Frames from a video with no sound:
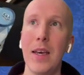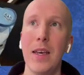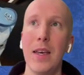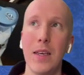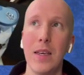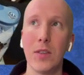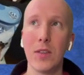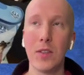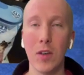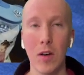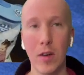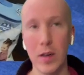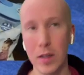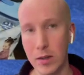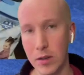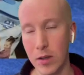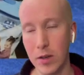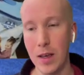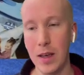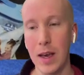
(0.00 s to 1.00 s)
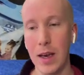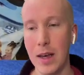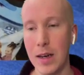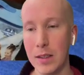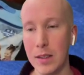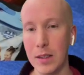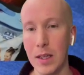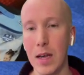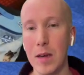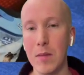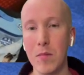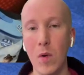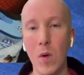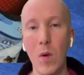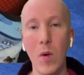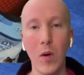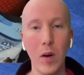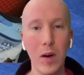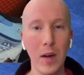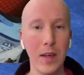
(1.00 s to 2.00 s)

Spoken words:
he started looking at it a lot more,